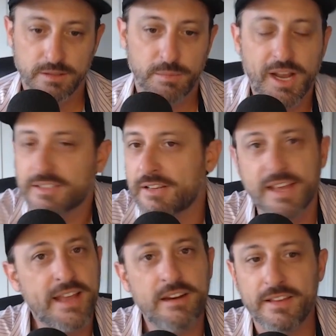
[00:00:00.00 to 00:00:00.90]
Because at the
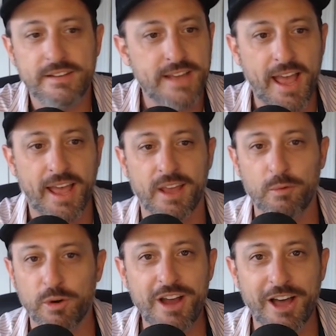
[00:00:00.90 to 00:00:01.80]
end of the day,
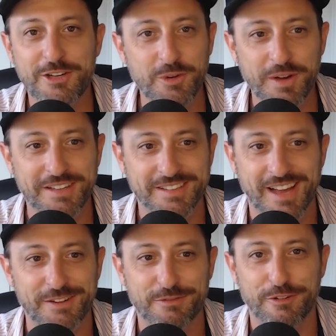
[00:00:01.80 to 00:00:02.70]
we're not doing
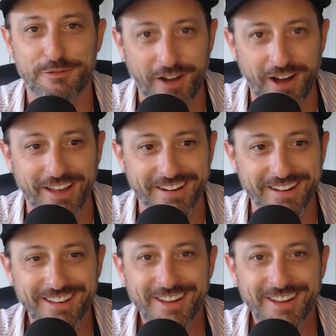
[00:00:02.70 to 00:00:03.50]
design for fun.